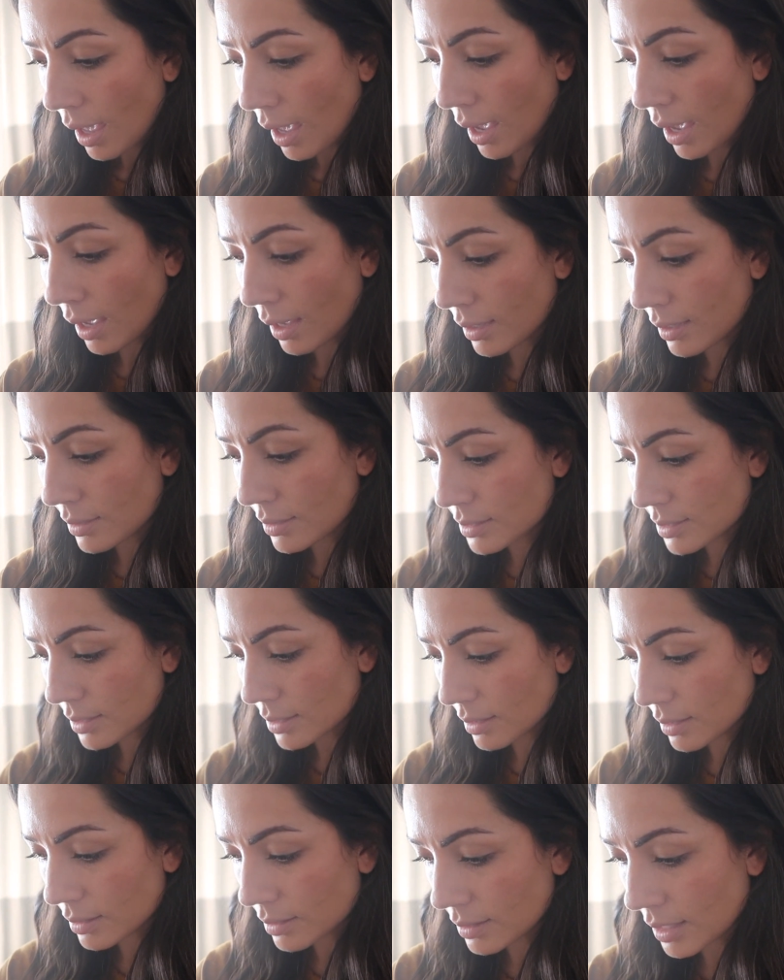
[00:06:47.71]
and
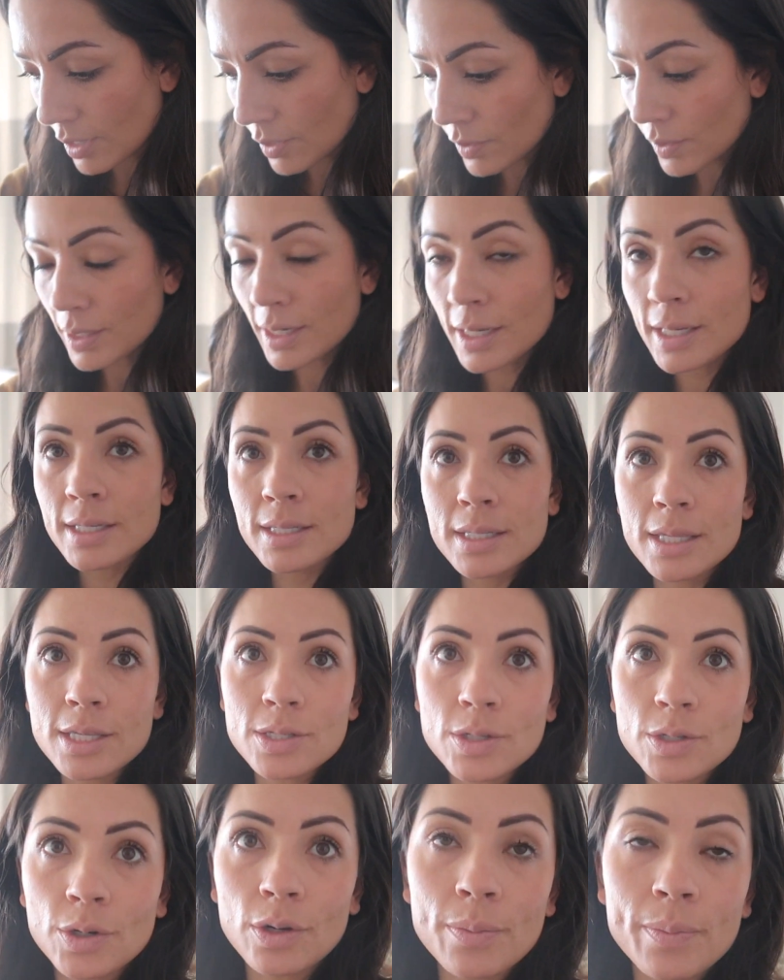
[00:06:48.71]
thank goodness
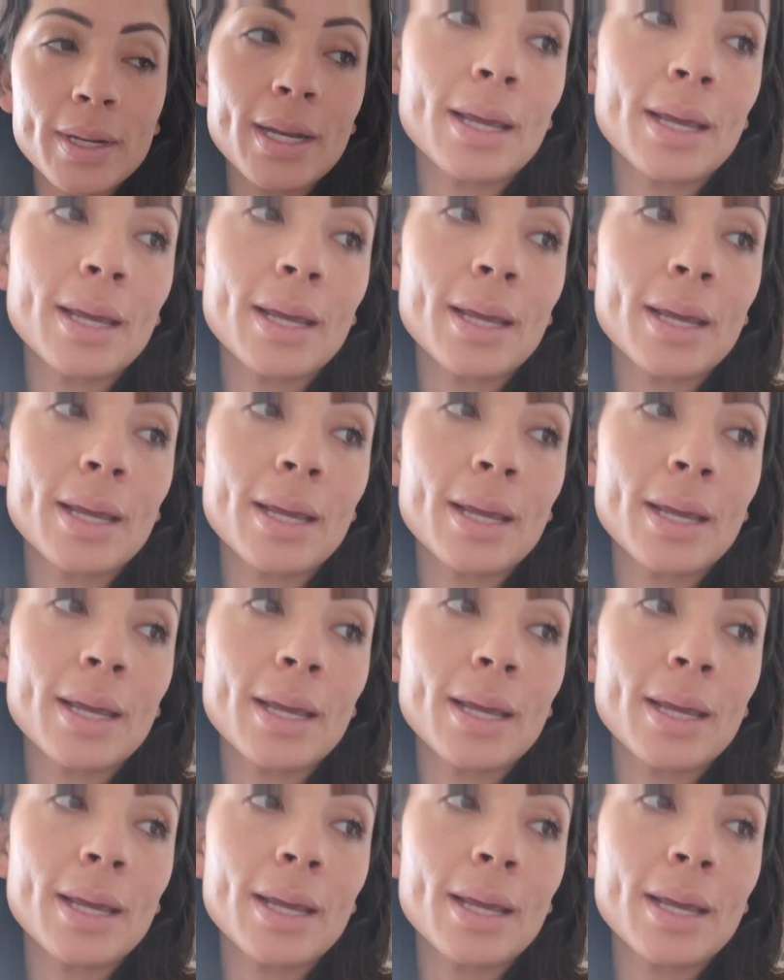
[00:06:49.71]
this girl in my